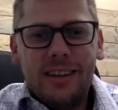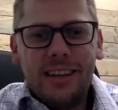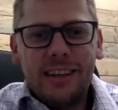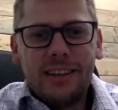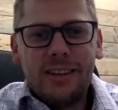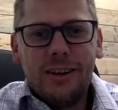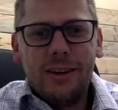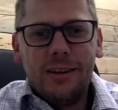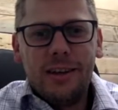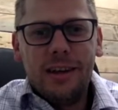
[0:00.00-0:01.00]
That's
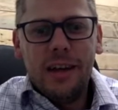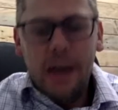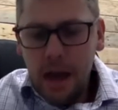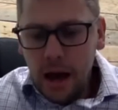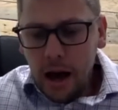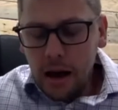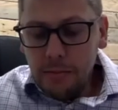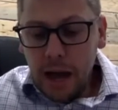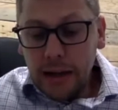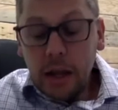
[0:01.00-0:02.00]
good.
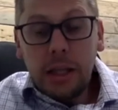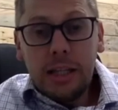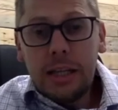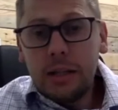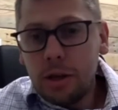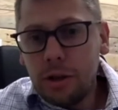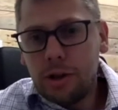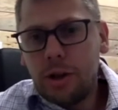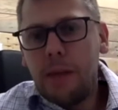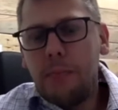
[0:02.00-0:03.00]
And you did
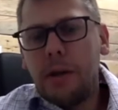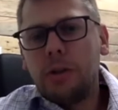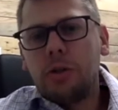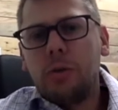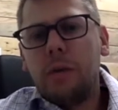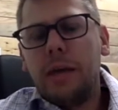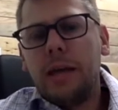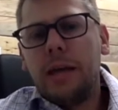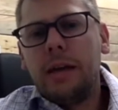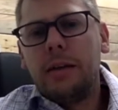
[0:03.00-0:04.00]
touch on it, but I just want to
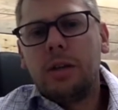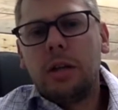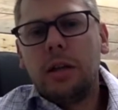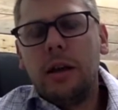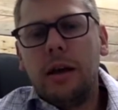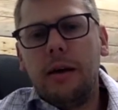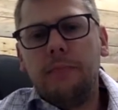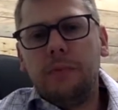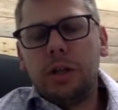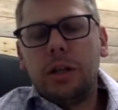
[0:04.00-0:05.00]
make it sort of
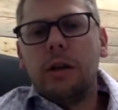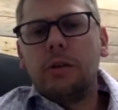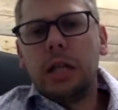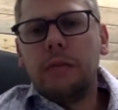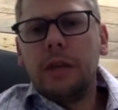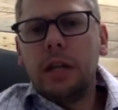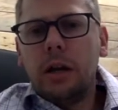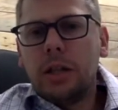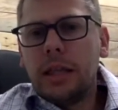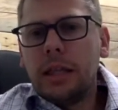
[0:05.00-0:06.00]
notes in the video.
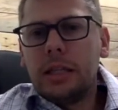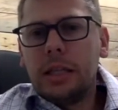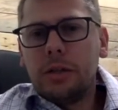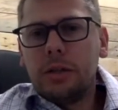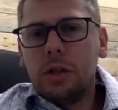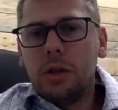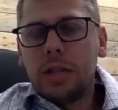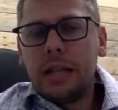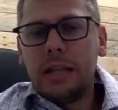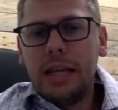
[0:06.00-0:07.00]
So this is your
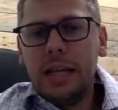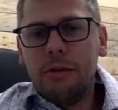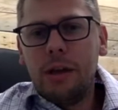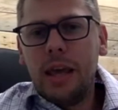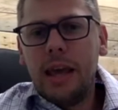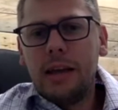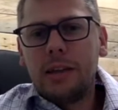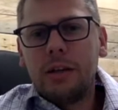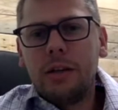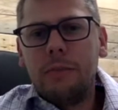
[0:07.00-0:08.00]
centenary year.
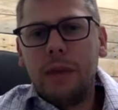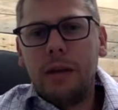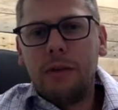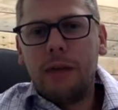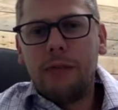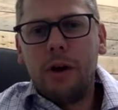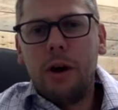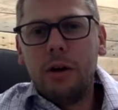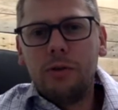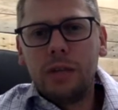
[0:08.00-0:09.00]
So you've been around for
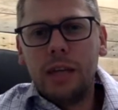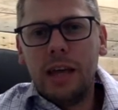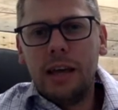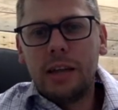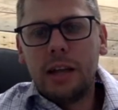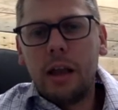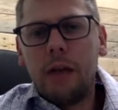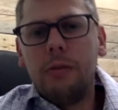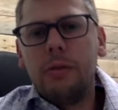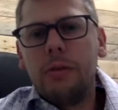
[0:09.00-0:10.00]
100 years, and I
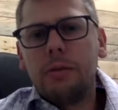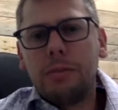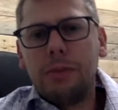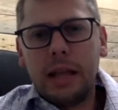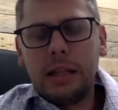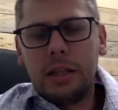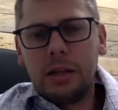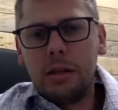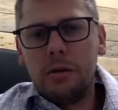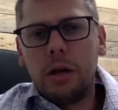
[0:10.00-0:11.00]
know there was a plan to
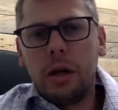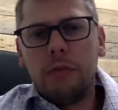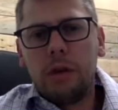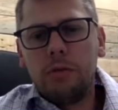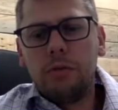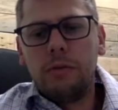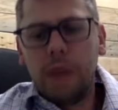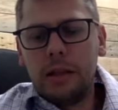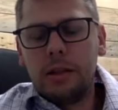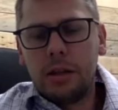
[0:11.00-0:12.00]
do kind of 100
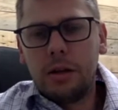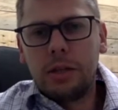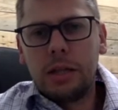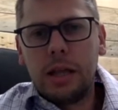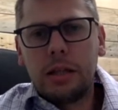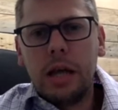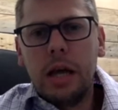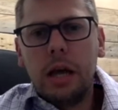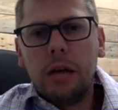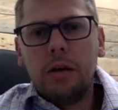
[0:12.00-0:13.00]
events, and obviously that's
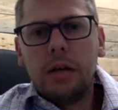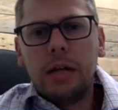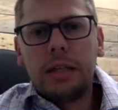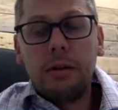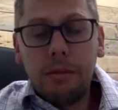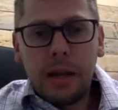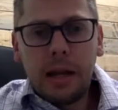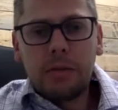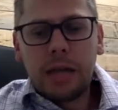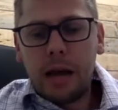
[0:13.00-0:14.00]
not necessarily been
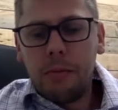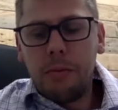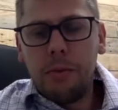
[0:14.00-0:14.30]
able to happen.